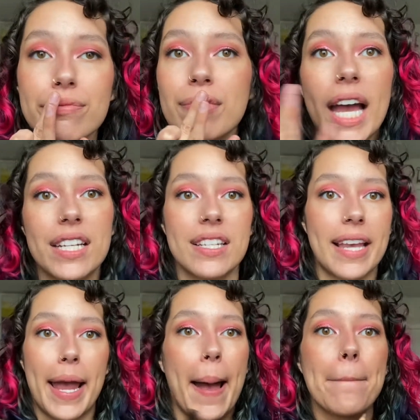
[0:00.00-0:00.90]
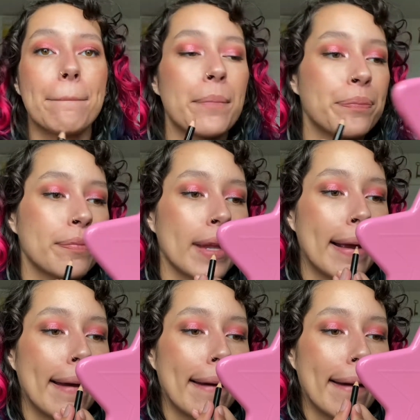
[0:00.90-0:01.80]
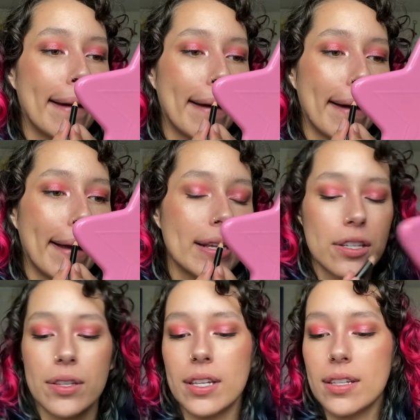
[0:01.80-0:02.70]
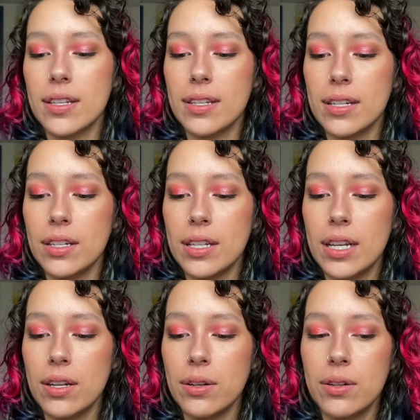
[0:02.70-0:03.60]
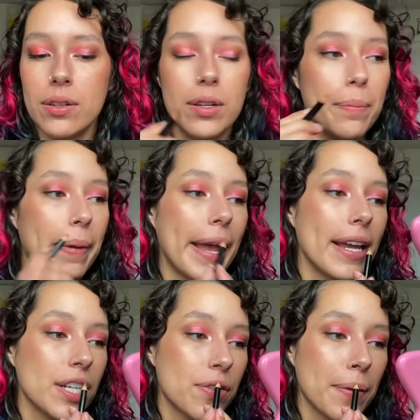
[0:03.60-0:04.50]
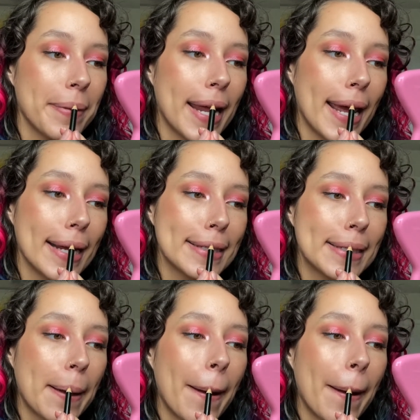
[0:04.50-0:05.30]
I just can't. All right, so this is Nude Beige from NYX.